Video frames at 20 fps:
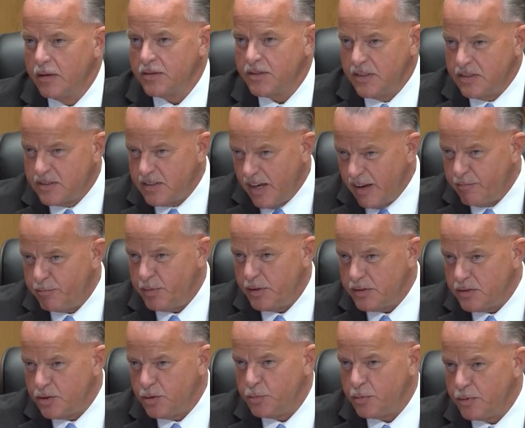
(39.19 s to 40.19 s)
since I've
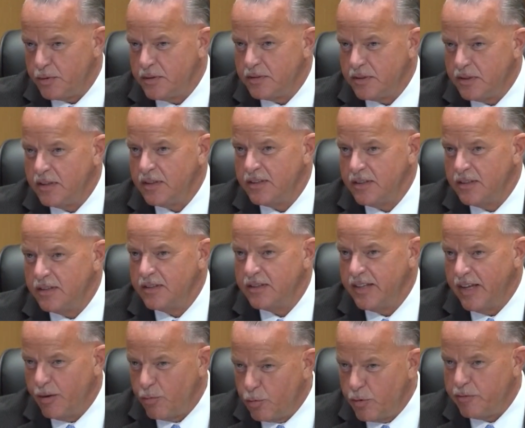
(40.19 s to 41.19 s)
been superintendent
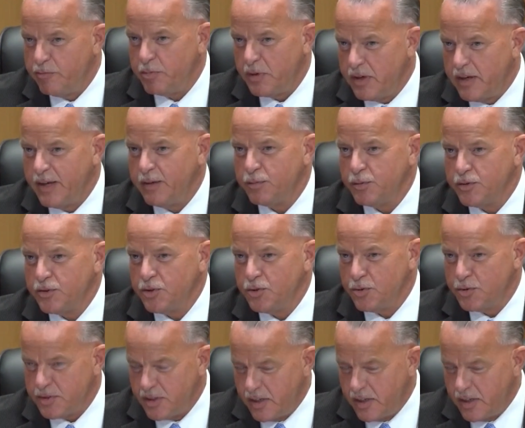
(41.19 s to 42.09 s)
that we've been able to